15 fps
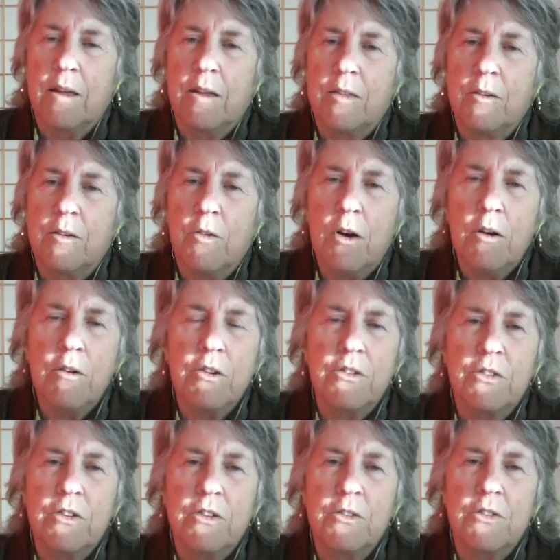The
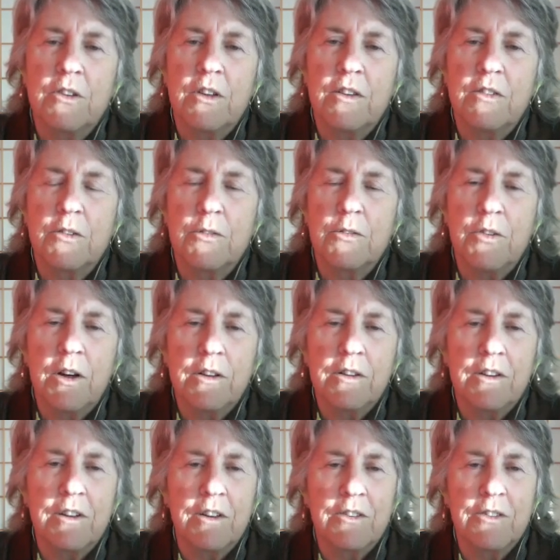virus has
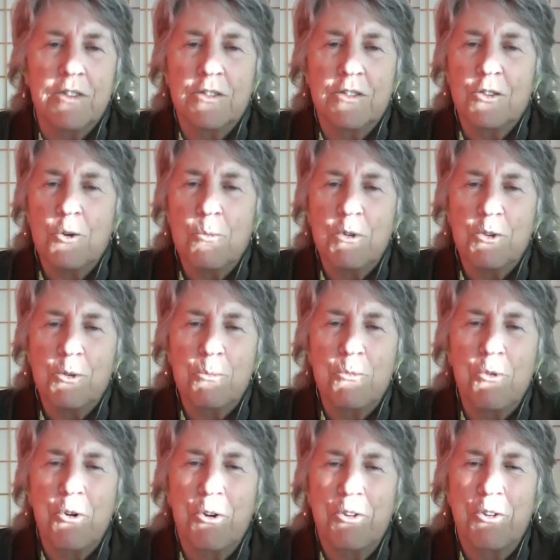affected us so much
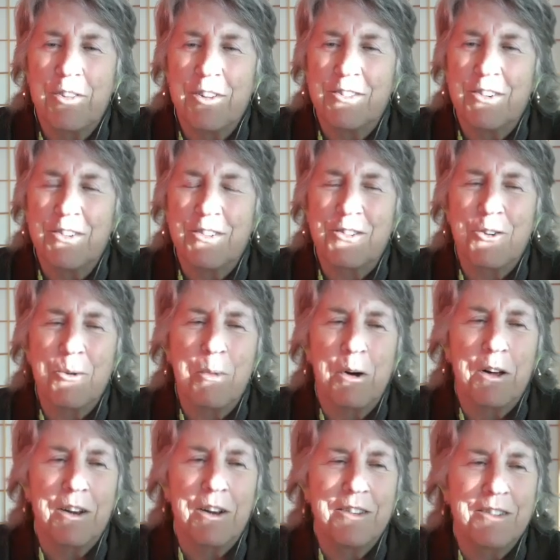more than just our
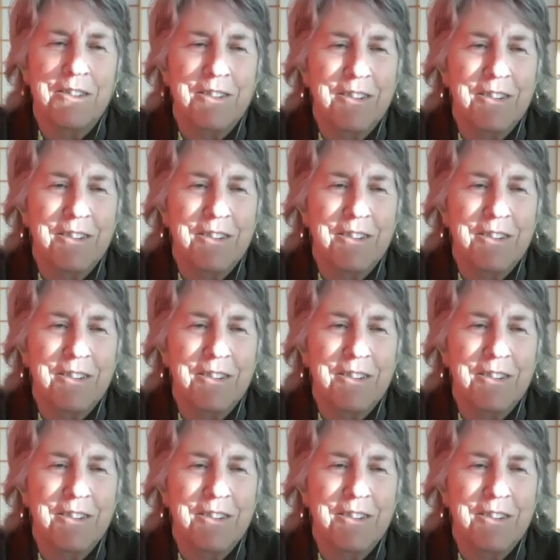bodies.